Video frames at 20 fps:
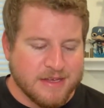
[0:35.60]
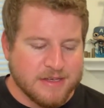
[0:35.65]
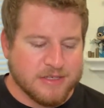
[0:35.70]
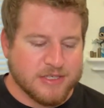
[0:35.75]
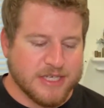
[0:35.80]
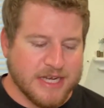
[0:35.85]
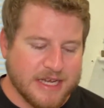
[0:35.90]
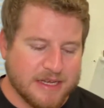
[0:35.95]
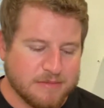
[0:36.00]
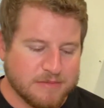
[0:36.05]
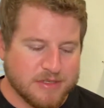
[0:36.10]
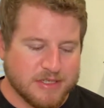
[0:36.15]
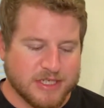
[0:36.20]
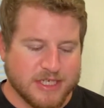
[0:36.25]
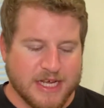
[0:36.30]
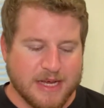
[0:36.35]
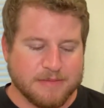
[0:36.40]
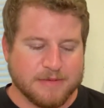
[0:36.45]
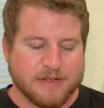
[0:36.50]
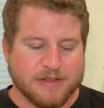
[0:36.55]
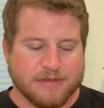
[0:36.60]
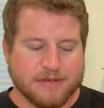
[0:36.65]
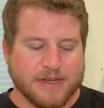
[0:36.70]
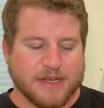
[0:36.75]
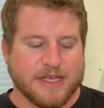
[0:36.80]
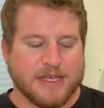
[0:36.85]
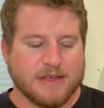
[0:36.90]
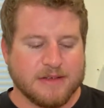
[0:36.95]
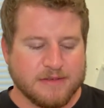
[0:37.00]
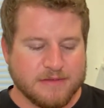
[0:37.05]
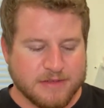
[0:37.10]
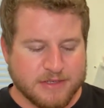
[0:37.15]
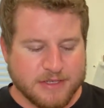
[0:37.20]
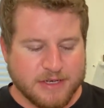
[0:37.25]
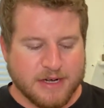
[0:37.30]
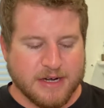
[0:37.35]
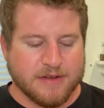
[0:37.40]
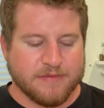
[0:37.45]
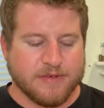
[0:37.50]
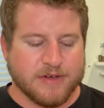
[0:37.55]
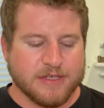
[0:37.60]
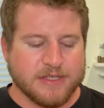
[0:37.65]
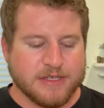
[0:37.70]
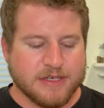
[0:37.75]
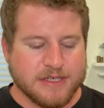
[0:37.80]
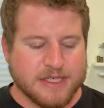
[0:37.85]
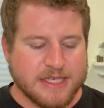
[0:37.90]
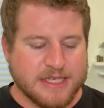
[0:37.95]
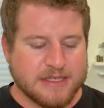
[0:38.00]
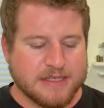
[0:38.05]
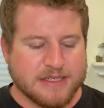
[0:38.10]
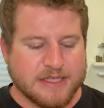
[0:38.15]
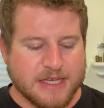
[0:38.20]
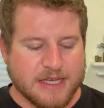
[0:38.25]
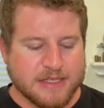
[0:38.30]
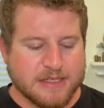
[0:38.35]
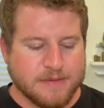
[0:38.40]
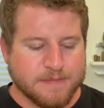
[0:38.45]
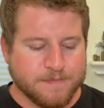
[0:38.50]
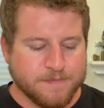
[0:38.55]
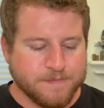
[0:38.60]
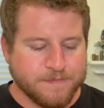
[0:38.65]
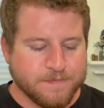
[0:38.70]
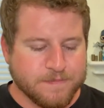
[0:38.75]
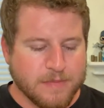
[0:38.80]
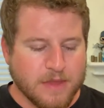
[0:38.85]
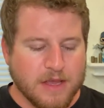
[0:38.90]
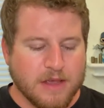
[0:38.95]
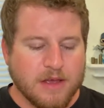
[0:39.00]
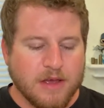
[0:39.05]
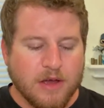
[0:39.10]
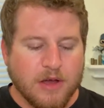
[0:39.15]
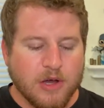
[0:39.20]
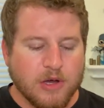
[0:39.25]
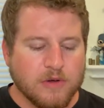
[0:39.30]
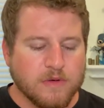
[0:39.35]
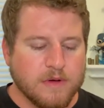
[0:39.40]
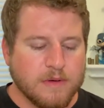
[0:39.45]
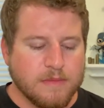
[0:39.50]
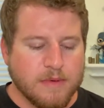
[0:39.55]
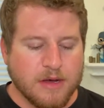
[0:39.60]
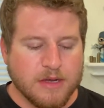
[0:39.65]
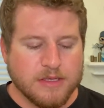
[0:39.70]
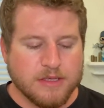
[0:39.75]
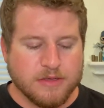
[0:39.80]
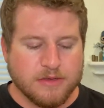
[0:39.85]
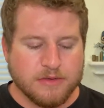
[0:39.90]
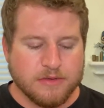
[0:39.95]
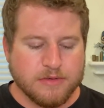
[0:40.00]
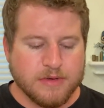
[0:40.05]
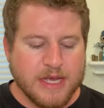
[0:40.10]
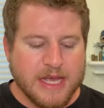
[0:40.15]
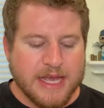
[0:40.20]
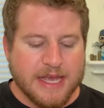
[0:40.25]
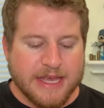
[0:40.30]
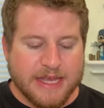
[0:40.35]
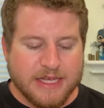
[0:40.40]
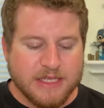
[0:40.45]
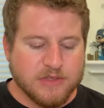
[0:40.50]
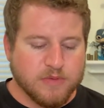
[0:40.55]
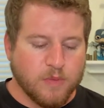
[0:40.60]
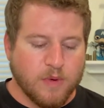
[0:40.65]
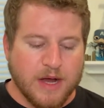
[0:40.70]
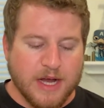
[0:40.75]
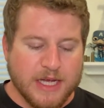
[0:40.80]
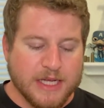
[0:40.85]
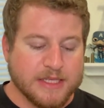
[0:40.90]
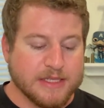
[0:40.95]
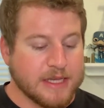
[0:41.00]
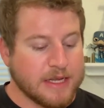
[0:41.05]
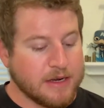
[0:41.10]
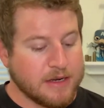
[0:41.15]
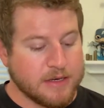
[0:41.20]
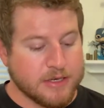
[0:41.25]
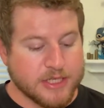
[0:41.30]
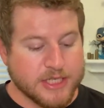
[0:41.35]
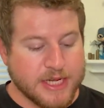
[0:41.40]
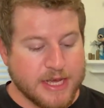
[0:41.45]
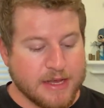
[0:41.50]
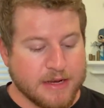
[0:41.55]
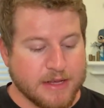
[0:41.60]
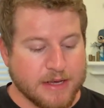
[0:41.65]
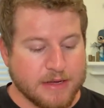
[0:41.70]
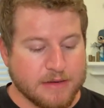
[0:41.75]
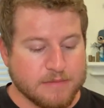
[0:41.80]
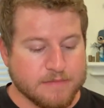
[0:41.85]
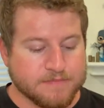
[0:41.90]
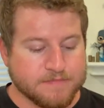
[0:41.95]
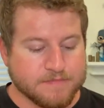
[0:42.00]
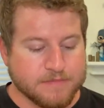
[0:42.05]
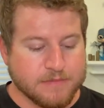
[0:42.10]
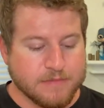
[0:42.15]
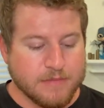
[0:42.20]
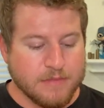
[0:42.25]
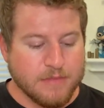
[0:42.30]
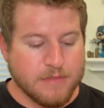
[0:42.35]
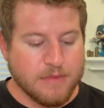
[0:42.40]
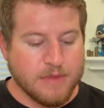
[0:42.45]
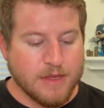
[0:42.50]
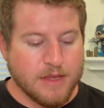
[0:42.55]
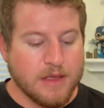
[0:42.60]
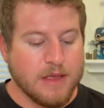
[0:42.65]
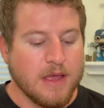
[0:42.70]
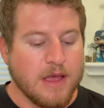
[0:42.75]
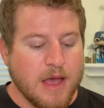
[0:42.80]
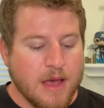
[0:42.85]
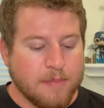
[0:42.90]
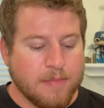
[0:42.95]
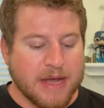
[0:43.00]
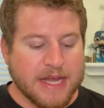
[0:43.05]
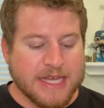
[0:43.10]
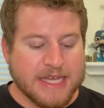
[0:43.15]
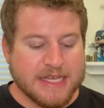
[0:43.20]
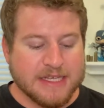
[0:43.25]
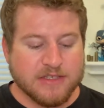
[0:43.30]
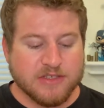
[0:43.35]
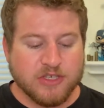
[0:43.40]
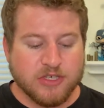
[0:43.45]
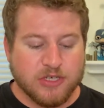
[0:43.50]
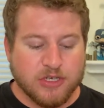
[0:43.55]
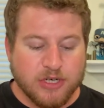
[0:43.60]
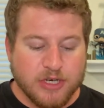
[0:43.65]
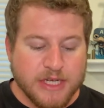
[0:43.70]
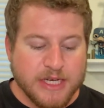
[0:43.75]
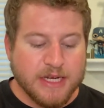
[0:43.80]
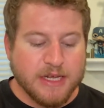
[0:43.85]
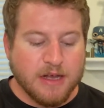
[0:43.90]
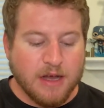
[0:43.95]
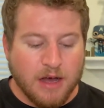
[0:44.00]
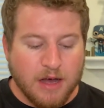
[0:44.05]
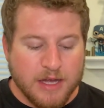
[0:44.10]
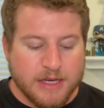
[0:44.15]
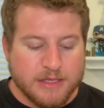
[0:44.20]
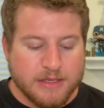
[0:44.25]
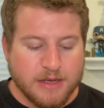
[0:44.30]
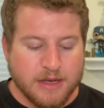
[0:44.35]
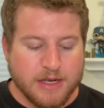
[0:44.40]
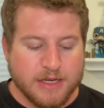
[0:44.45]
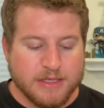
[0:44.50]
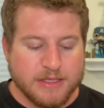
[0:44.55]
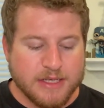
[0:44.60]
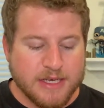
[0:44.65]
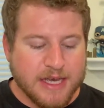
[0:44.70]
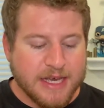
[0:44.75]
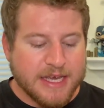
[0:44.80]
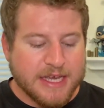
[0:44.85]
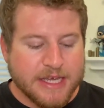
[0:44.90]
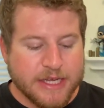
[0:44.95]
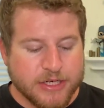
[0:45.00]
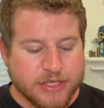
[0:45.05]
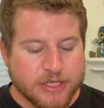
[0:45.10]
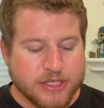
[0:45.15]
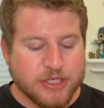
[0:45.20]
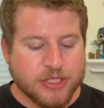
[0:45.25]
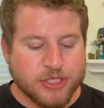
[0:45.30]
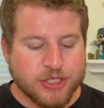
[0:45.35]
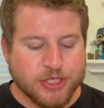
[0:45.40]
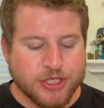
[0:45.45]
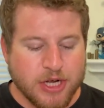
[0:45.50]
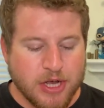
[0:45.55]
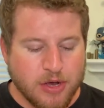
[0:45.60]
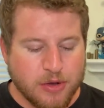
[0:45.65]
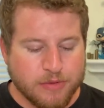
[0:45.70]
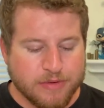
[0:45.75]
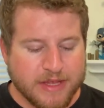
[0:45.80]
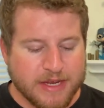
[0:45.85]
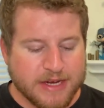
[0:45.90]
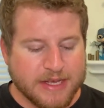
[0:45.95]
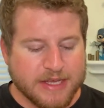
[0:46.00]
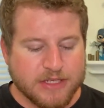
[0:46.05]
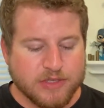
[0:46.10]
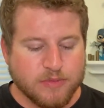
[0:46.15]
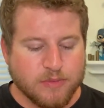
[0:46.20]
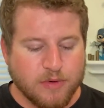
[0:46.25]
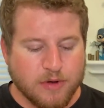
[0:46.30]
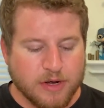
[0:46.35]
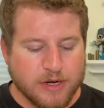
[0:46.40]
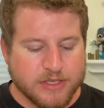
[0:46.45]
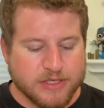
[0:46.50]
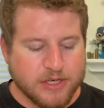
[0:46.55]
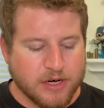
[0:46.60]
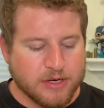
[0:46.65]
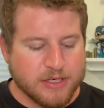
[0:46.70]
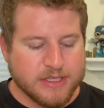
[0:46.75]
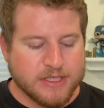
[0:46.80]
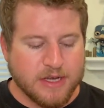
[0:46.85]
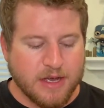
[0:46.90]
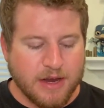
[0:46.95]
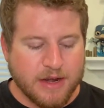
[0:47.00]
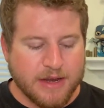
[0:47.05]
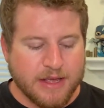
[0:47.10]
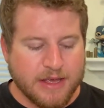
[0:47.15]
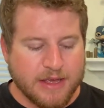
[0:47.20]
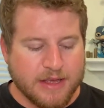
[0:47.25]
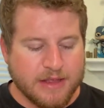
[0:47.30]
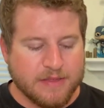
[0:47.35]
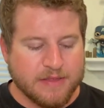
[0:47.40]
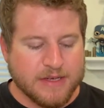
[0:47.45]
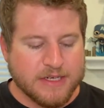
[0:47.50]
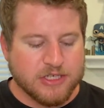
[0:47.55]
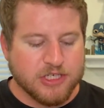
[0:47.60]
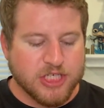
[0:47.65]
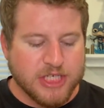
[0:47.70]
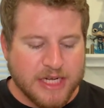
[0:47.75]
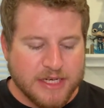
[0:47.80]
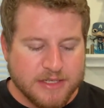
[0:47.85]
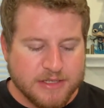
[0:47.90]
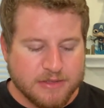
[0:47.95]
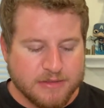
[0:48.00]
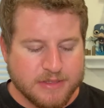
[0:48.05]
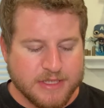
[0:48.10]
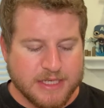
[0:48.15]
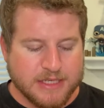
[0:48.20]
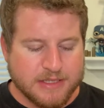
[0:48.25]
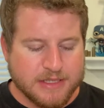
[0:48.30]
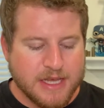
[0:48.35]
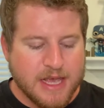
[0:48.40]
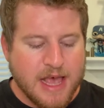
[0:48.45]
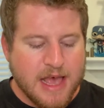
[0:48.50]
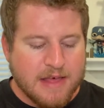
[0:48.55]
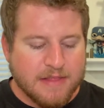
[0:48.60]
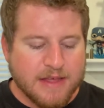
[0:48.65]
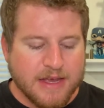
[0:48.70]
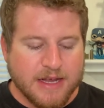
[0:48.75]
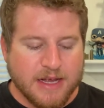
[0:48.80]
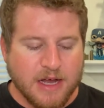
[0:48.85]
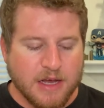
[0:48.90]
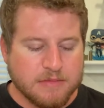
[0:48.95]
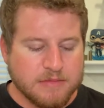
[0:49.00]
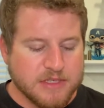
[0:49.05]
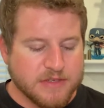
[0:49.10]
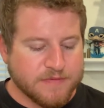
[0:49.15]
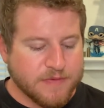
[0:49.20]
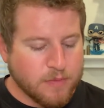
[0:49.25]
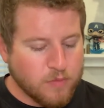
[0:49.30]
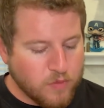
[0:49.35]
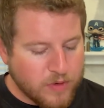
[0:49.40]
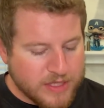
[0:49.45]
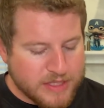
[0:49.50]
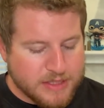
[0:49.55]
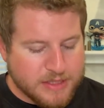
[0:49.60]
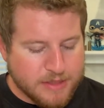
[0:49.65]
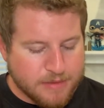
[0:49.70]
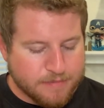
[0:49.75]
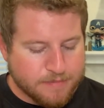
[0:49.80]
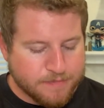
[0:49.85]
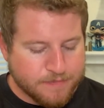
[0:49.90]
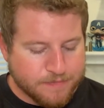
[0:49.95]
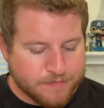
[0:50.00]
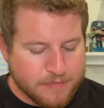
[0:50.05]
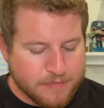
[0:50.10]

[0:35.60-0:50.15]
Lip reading: James chapter 3, starting verse 13, says, "Who among you is wise and understanding? By his good conduct, he should show that his works are done in the gentleness that comes from wisdom.